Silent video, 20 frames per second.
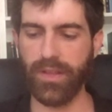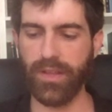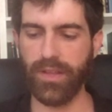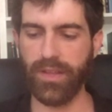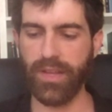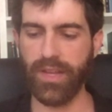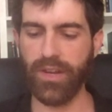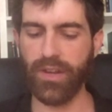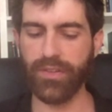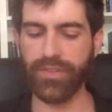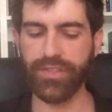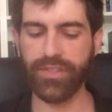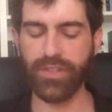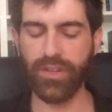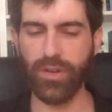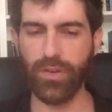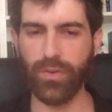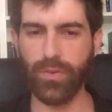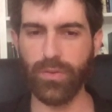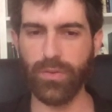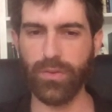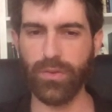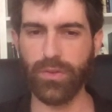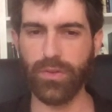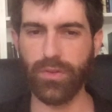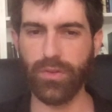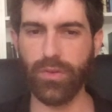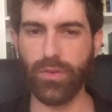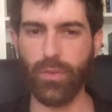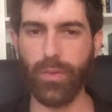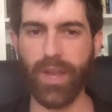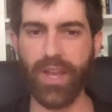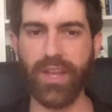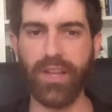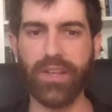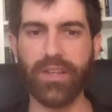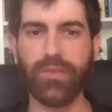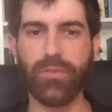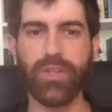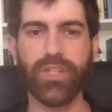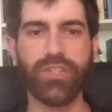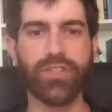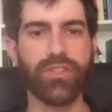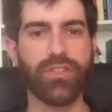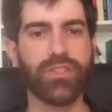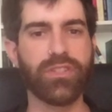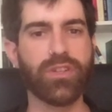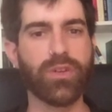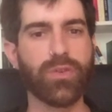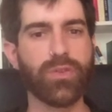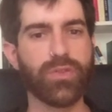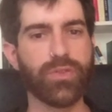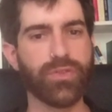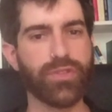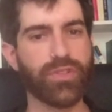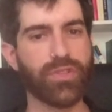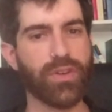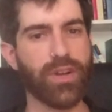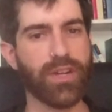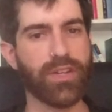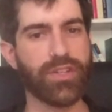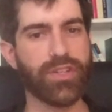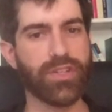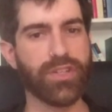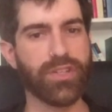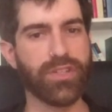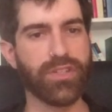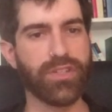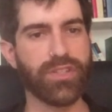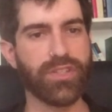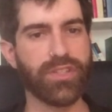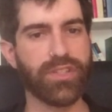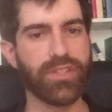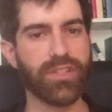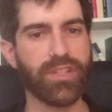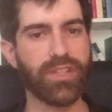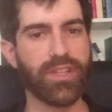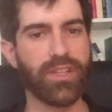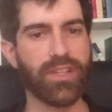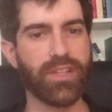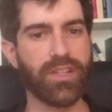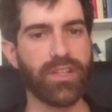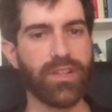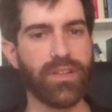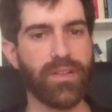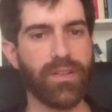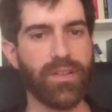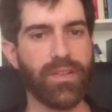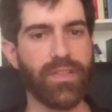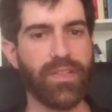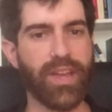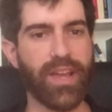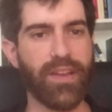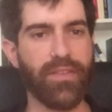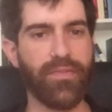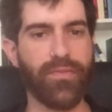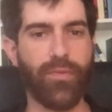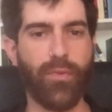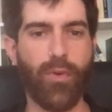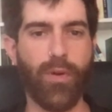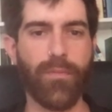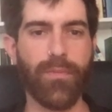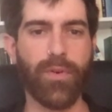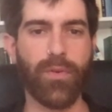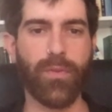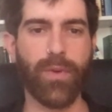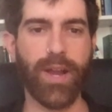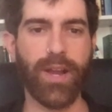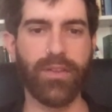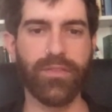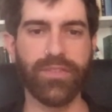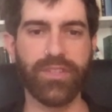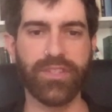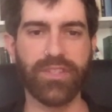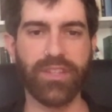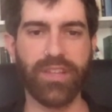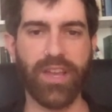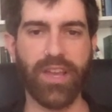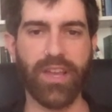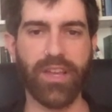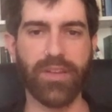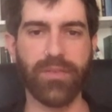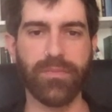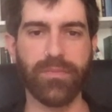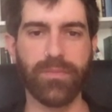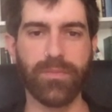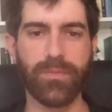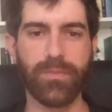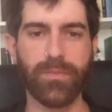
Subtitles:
and also the way in which the social structures that have formed around this game